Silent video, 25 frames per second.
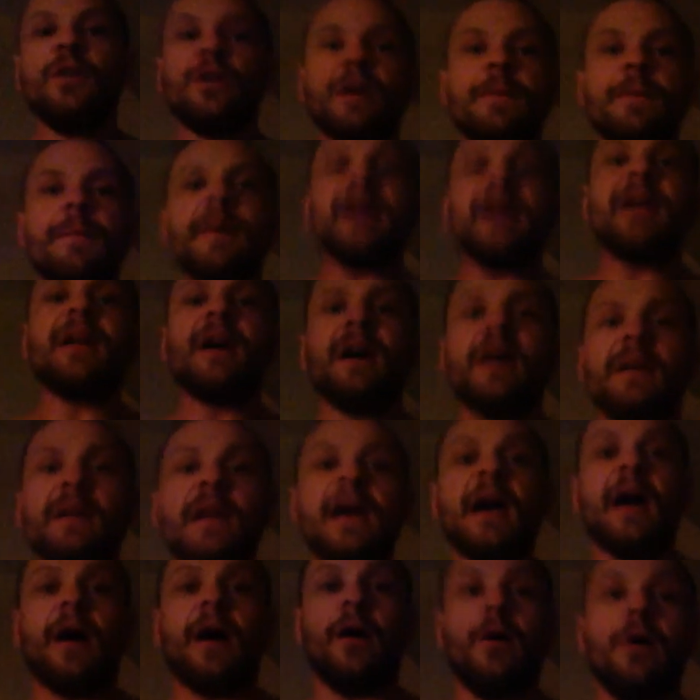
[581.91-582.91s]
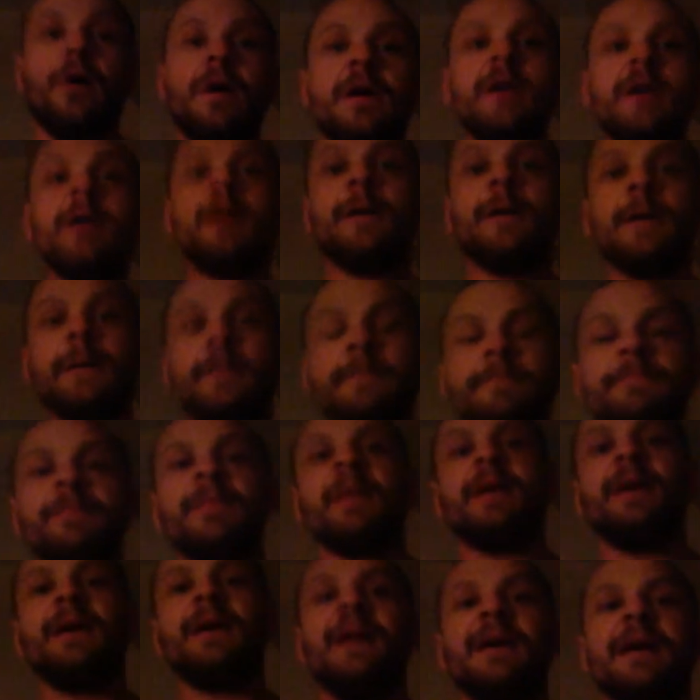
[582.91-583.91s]
look at my gut now,
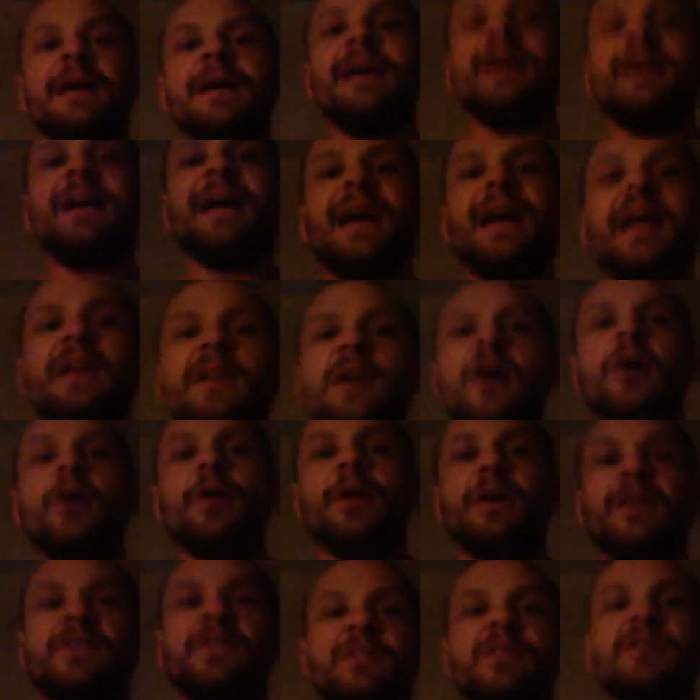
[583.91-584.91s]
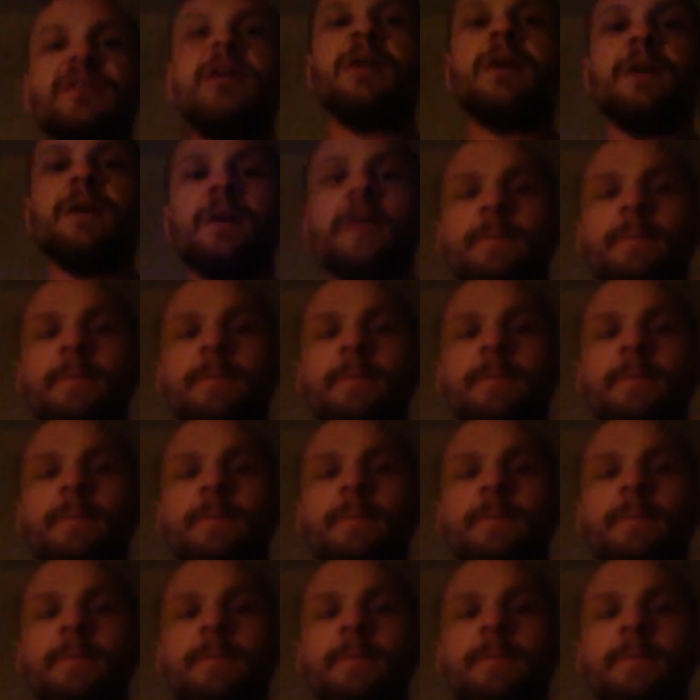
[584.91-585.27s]
and notice